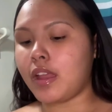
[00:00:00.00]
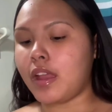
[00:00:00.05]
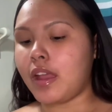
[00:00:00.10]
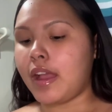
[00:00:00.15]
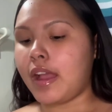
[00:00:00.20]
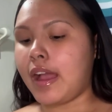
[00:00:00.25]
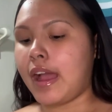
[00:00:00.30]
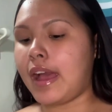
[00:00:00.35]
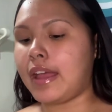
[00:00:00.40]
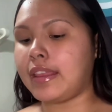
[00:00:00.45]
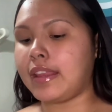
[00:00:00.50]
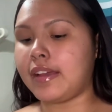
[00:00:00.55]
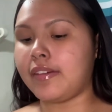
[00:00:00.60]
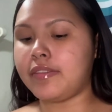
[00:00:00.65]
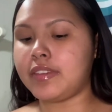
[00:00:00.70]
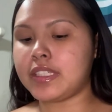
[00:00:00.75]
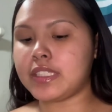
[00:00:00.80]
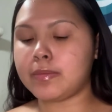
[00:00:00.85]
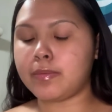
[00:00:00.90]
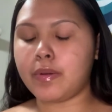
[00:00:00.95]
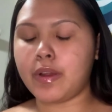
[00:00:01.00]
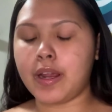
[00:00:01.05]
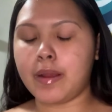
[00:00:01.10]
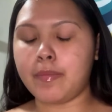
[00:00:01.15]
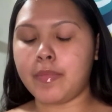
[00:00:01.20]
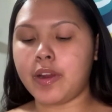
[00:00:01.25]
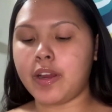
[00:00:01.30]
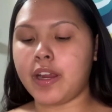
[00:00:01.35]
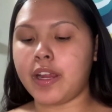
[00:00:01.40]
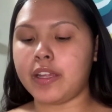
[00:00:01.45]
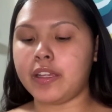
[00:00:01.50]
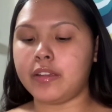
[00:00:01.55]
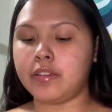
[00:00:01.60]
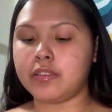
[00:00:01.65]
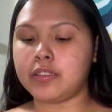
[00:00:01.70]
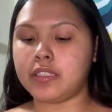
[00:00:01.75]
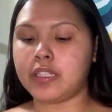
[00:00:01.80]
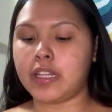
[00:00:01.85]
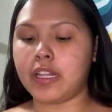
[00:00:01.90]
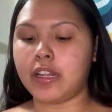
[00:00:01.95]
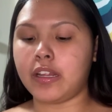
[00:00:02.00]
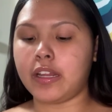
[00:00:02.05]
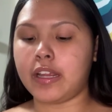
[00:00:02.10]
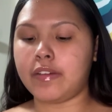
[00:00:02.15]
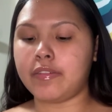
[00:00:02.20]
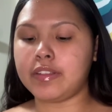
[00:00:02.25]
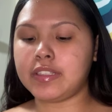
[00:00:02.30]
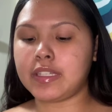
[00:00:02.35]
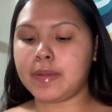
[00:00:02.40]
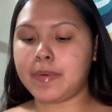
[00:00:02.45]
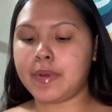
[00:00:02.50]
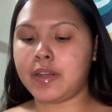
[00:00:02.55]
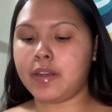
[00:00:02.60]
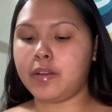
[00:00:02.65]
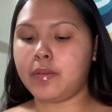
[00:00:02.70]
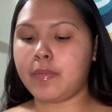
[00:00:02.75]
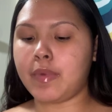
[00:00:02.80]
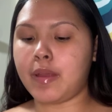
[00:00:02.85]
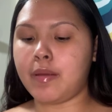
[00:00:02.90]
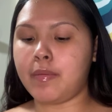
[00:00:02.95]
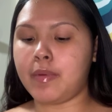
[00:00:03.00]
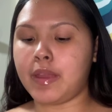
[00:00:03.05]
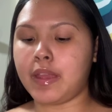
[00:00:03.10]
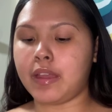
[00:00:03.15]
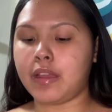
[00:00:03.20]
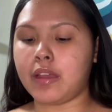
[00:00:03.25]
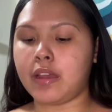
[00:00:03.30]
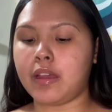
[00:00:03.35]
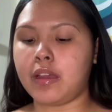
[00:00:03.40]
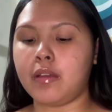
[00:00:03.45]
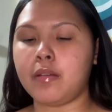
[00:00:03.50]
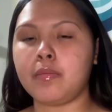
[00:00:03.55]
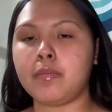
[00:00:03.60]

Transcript: I love this primer. I use it every time I do my makeup.